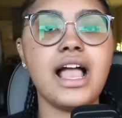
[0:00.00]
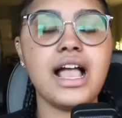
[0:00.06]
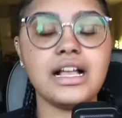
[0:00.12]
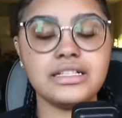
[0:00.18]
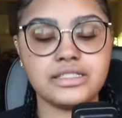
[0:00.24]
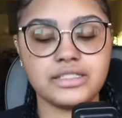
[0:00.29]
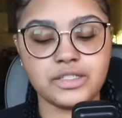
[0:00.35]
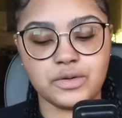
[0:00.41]

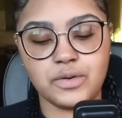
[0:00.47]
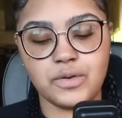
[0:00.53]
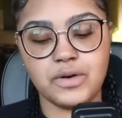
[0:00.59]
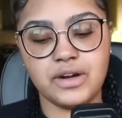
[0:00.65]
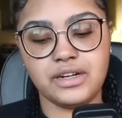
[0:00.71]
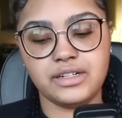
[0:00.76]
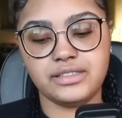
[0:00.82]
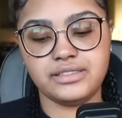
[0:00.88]
as the
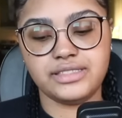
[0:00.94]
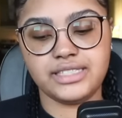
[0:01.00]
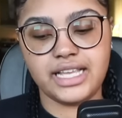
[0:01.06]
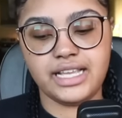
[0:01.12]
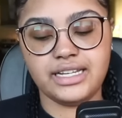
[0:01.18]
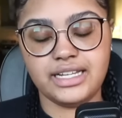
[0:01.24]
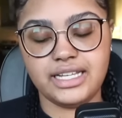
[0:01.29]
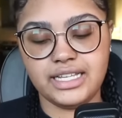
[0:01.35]
court
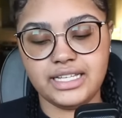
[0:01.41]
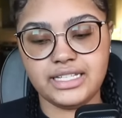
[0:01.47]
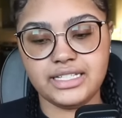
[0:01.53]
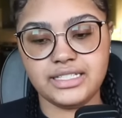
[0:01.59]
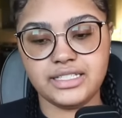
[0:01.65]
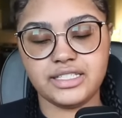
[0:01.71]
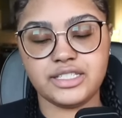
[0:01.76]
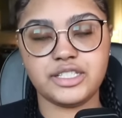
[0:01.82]
date
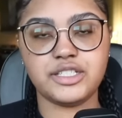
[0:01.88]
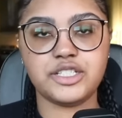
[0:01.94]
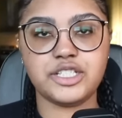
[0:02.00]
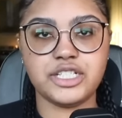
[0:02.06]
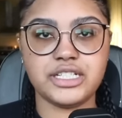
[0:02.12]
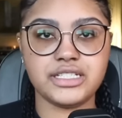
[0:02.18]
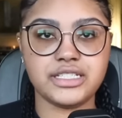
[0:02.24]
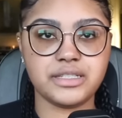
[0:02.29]
ends,
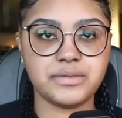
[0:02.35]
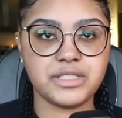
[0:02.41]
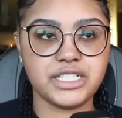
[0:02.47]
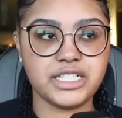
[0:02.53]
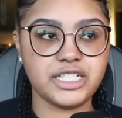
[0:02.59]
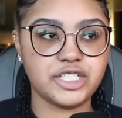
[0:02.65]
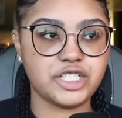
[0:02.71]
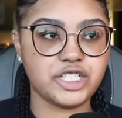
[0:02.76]
she ends up
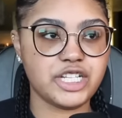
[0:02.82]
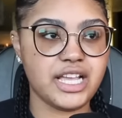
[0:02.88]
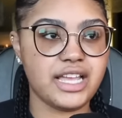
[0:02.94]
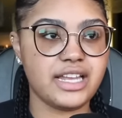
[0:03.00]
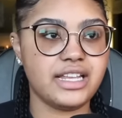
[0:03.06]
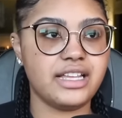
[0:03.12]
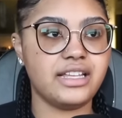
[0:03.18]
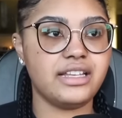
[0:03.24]
seeing
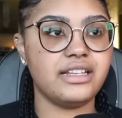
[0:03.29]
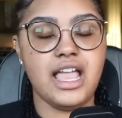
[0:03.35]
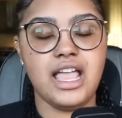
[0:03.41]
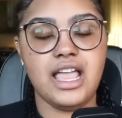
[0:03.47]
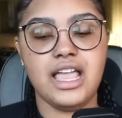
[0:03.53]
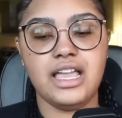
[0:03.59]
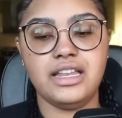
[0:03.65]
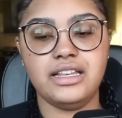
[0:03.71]
Shannon,
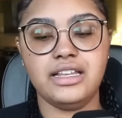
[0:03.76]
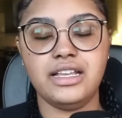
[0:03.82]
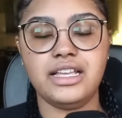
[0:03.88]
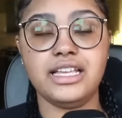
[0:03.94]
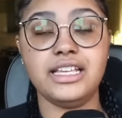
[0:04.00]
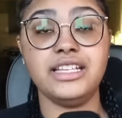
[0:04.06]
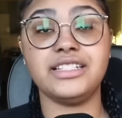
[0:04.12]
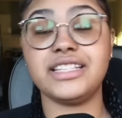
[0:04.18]
and
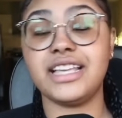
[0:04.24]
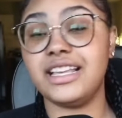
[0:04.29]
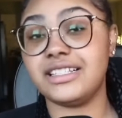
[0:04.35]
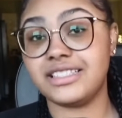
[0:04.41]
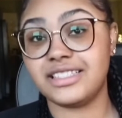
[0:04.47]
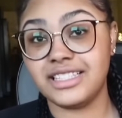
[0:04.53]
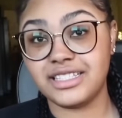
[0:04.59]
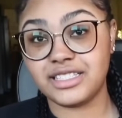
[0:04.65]
he
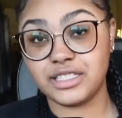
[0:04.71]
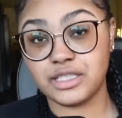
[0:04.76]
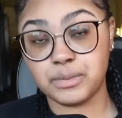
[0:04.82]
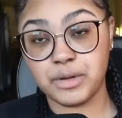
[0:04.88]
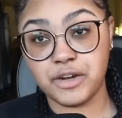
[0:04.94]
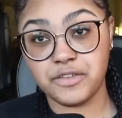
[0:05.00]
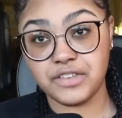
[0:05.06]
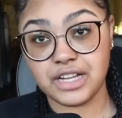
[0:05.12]
takes this as the
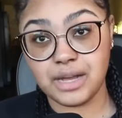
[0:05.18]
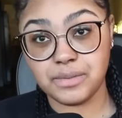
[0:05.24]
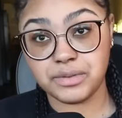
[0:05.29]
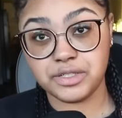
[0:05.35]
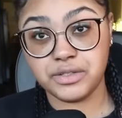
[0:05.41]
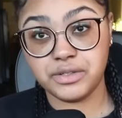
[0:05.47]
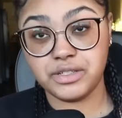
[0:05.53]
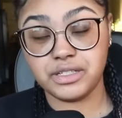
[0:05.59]
perfect
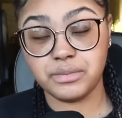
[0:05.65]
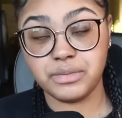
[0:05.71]
opportunity to